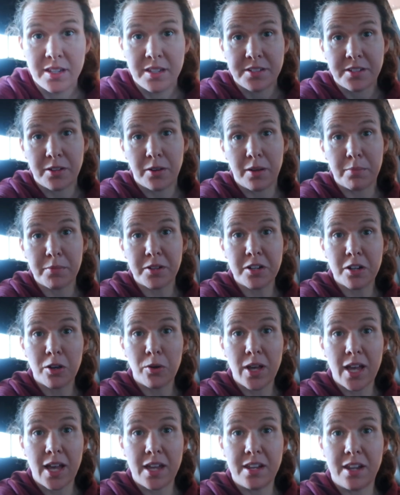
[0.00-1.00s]
So I'm going to go
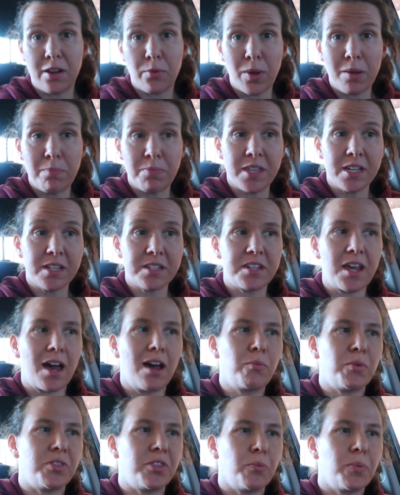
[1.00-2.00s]
ahead and wipe things
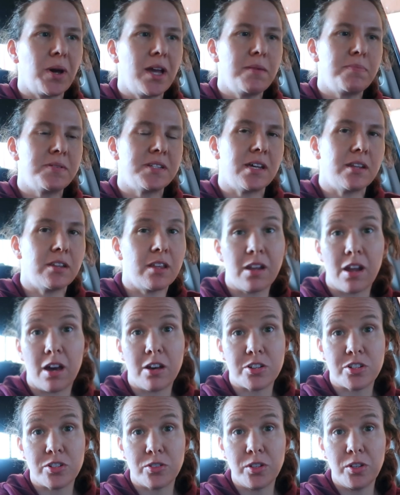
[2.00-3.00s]
down with the wipes, and then I'll
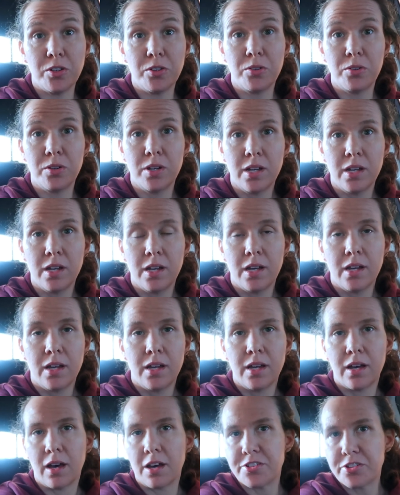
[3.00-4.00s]
show you
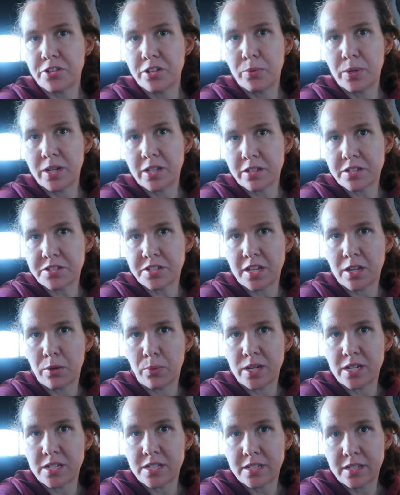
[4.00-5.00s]
what it looks like
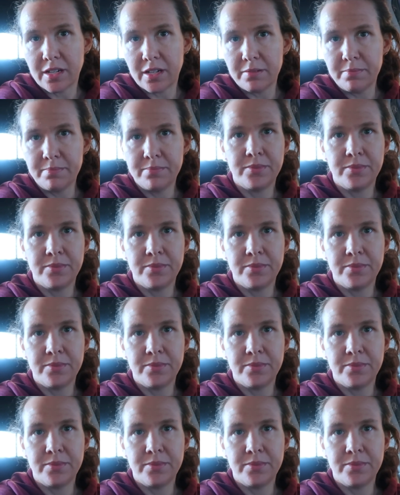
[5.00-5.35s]
when it's done.